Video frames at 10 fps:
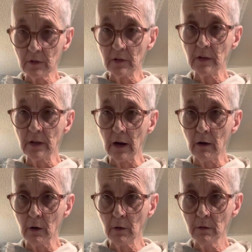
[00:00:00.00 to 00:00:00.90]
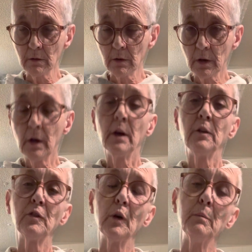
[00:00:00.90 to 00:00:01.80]
to Yarrow,
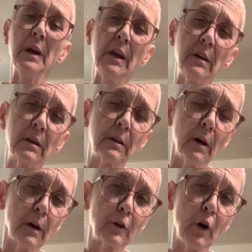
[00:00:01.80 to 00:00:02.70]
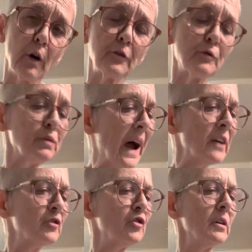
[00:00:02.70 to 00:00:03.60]
so it may cause
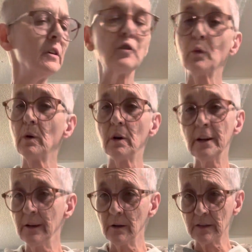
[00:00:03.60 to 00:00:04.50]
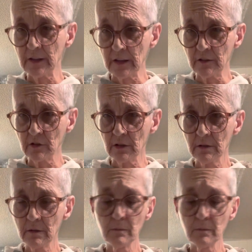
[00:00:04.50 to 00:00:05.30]
rashes or an irritation.